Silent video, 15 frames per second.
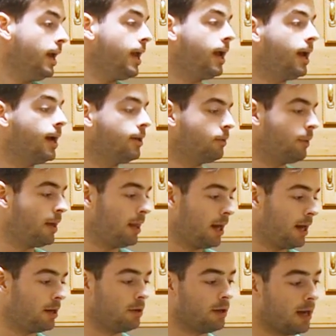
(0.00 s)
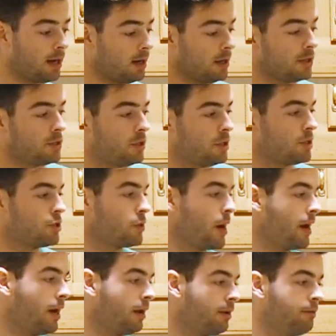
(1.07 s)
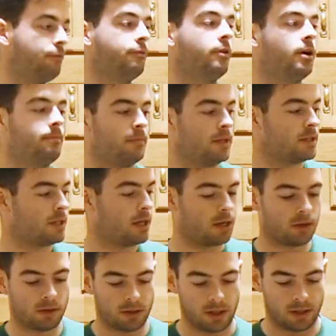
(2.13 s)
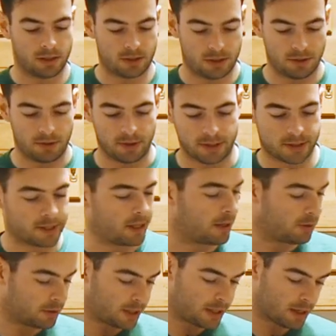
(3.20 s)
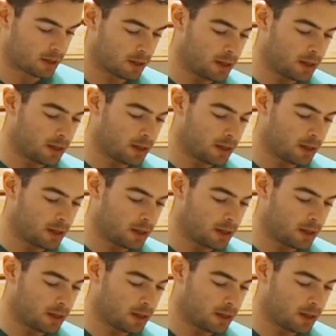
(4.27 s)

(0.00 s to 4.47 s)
And the way that I do that is just draining from this kettle into this kettle here.